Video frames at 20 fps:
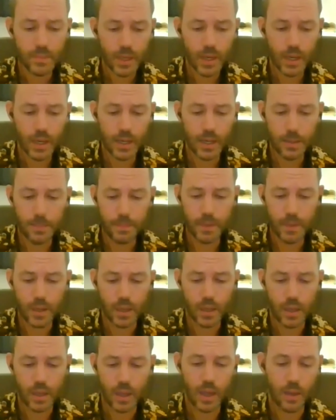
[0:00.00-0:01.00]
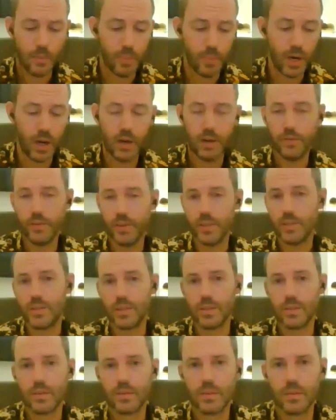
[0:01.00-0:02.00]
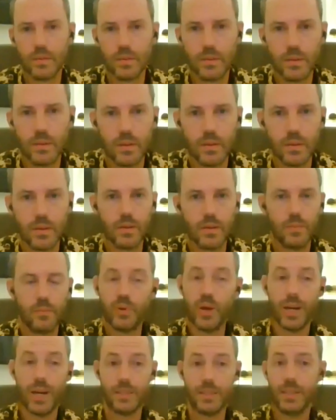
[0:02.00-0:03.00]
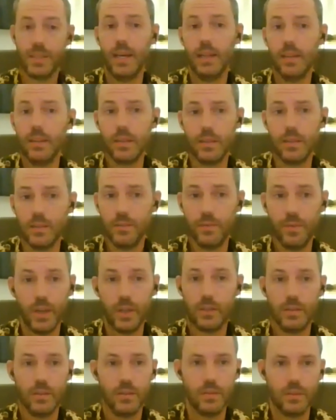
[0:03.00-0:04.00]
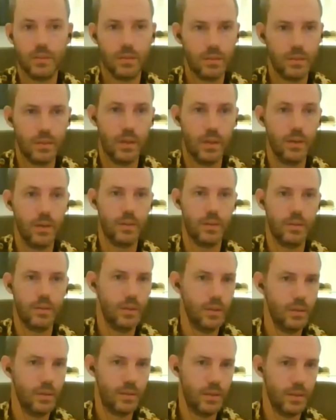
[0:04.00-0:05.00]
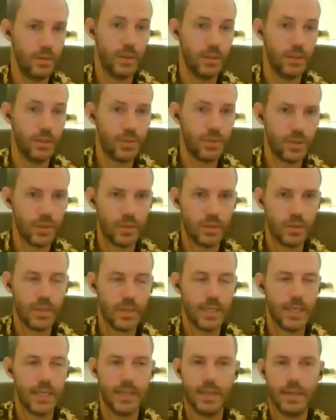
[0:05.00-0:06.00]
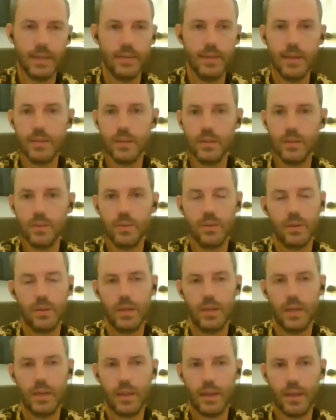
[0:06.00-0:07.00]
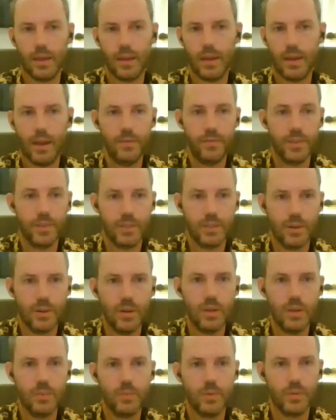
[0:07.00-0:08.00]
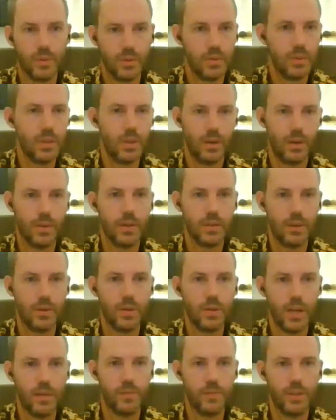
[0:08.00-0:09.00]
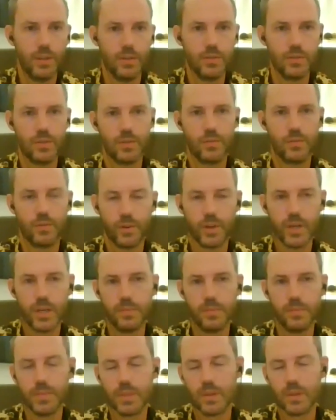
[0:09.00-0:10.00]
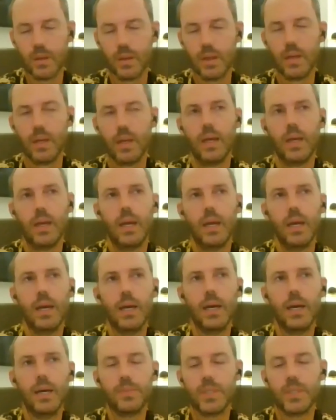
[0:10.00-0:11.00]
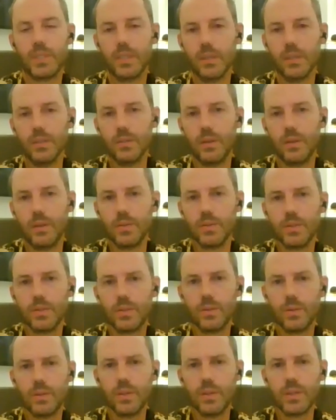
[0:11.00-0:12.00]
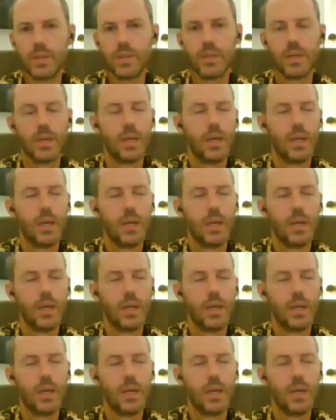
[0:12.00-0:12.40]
And part of it's just practicalities, the fact that you know they're illiterate and they don't have the time, or you know they don't have those freedoms to tell their own stories.